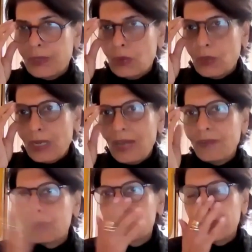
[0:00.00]
We don't
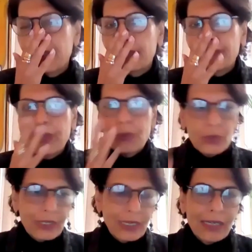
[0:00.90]
have too many of our
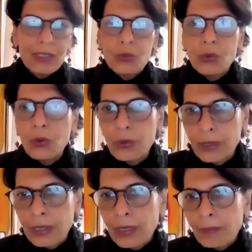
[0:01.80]
own studies to
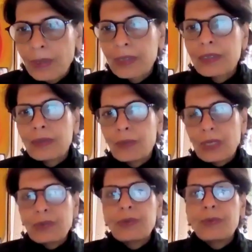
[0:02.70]
quote, but
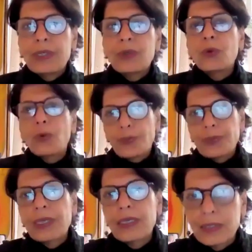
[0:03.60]
whatever we
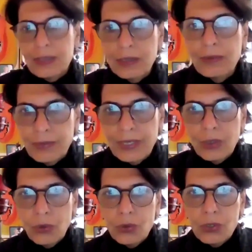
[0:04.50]
know is
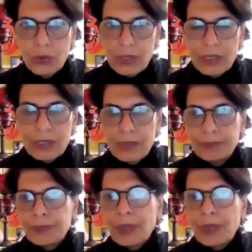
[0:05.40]
very close to this.